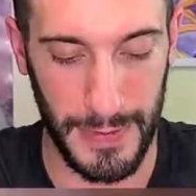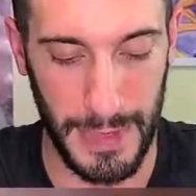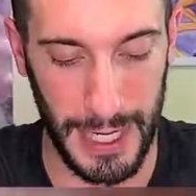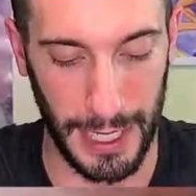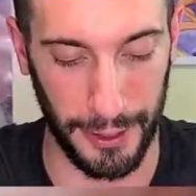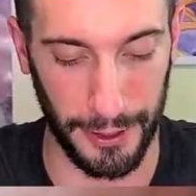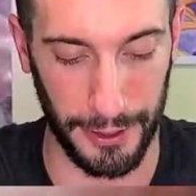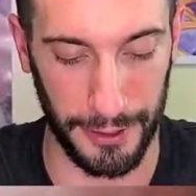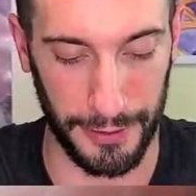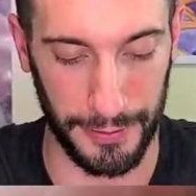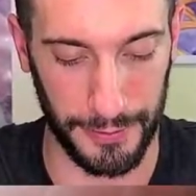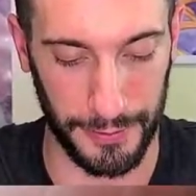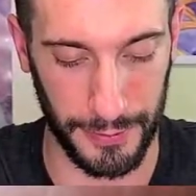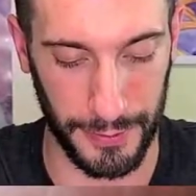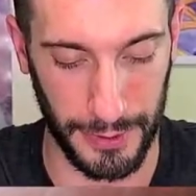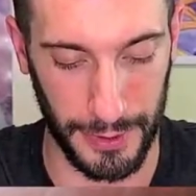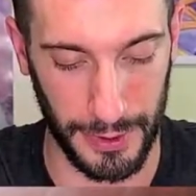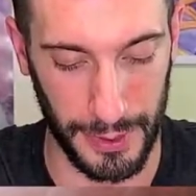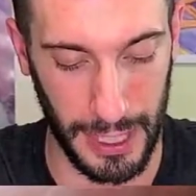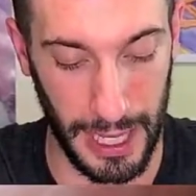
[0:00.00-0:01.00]
I don't know.
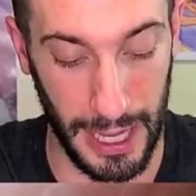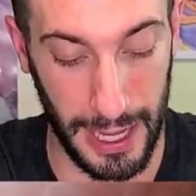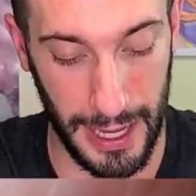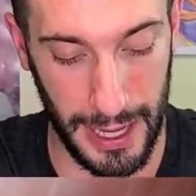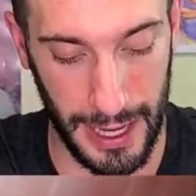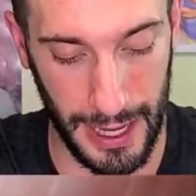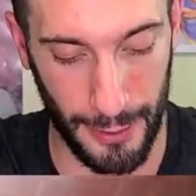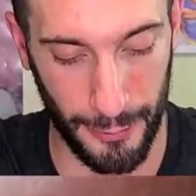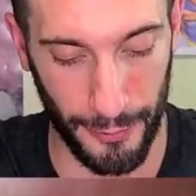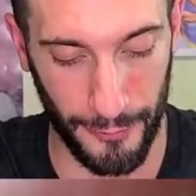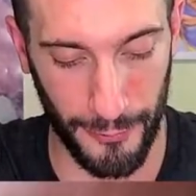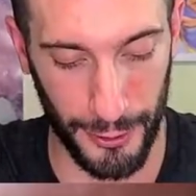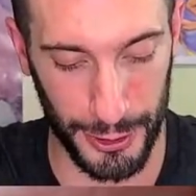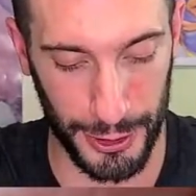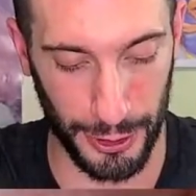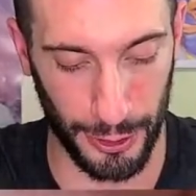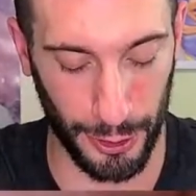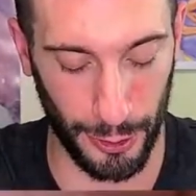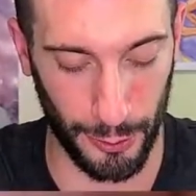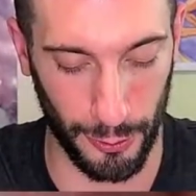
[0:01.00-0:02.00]
Hey, reverse
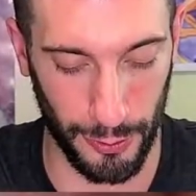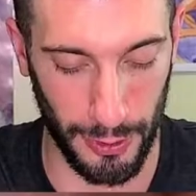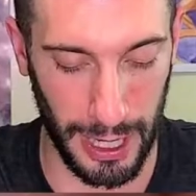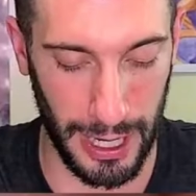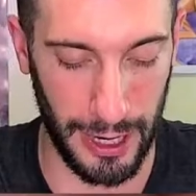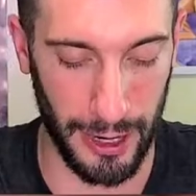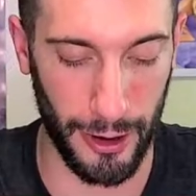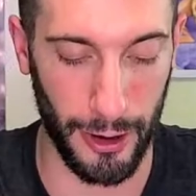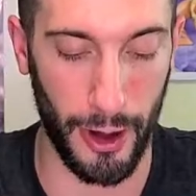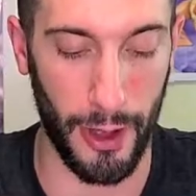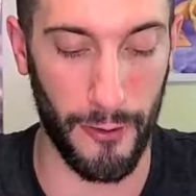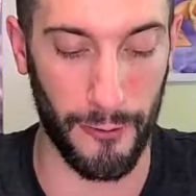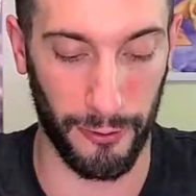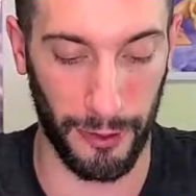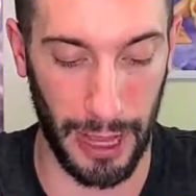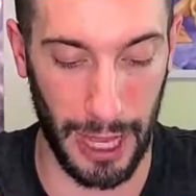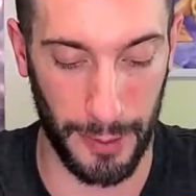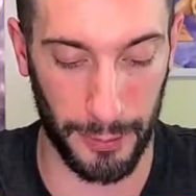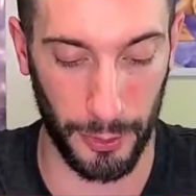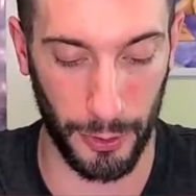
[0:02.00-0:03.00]
the rare,
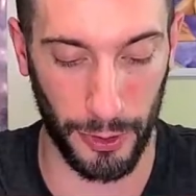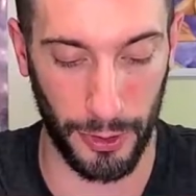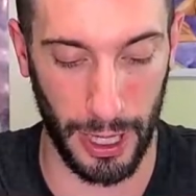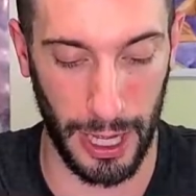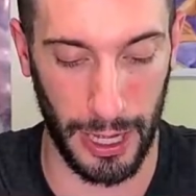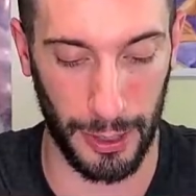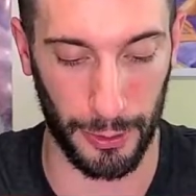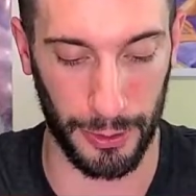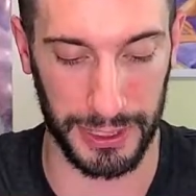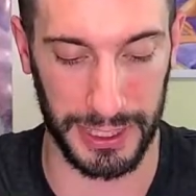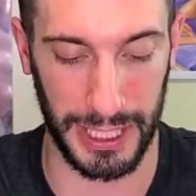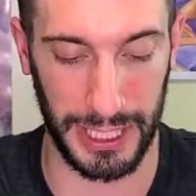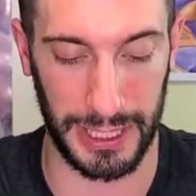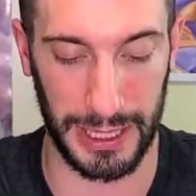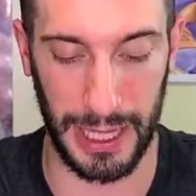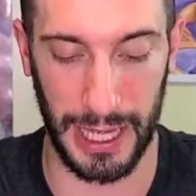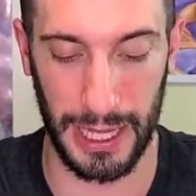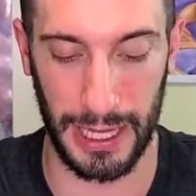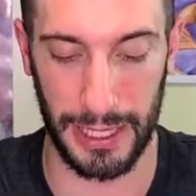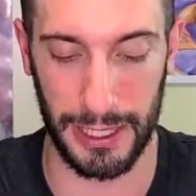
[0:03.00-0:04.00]
Flapple, I will take
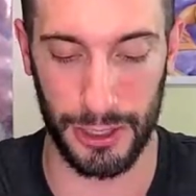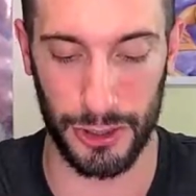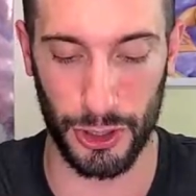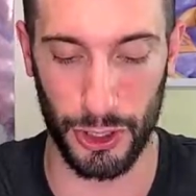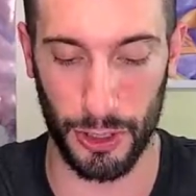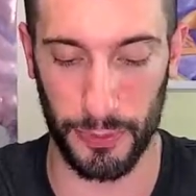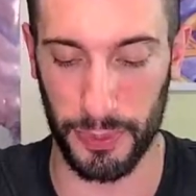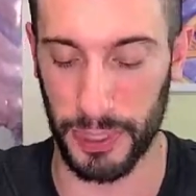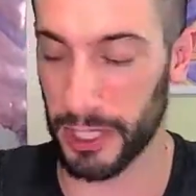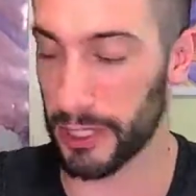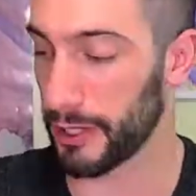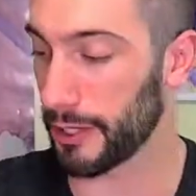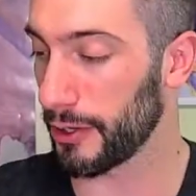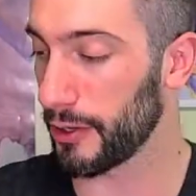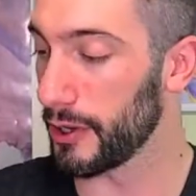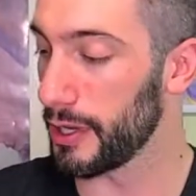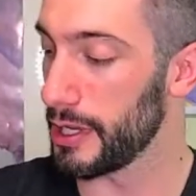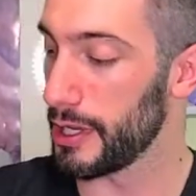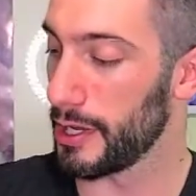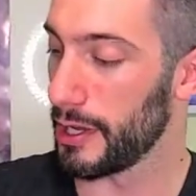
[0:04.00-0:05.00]
that, and Sharpedo.
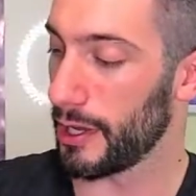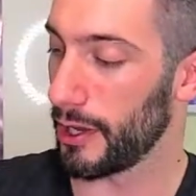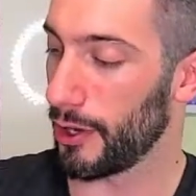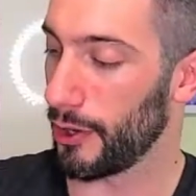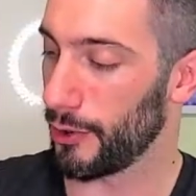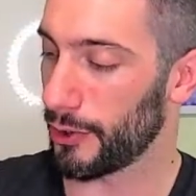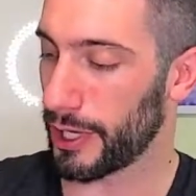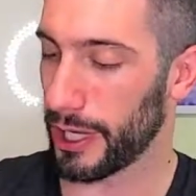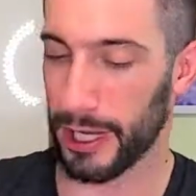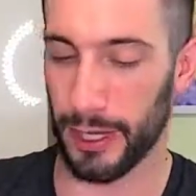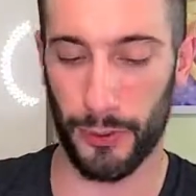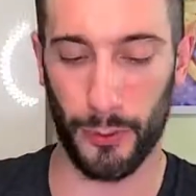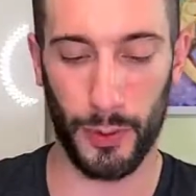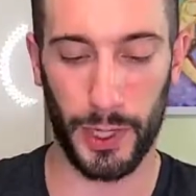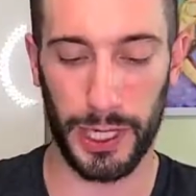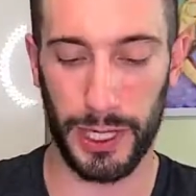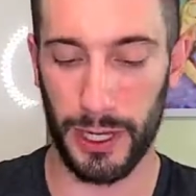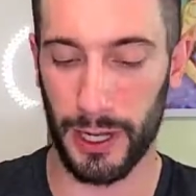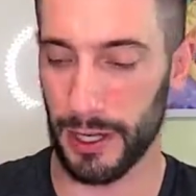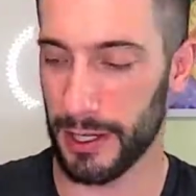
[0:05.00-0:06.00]
Okay,
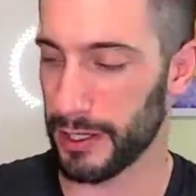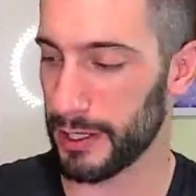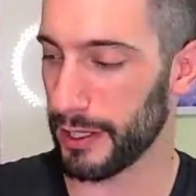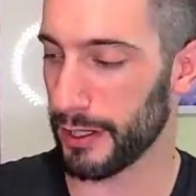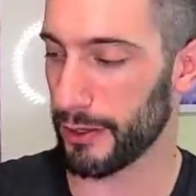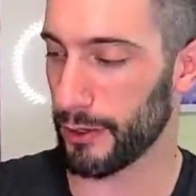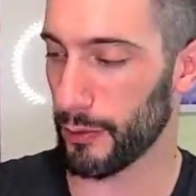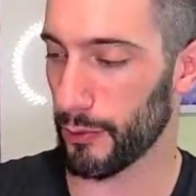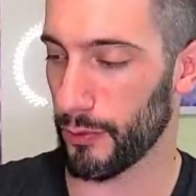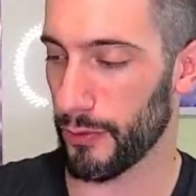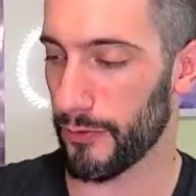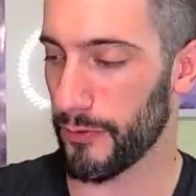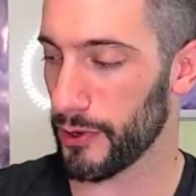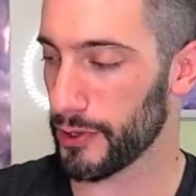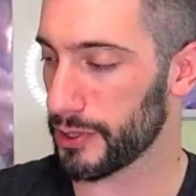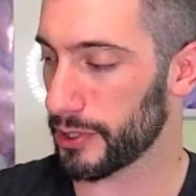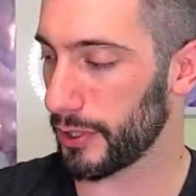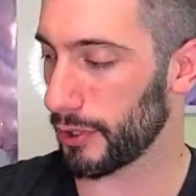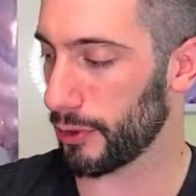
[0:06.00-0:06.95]
we got another reverse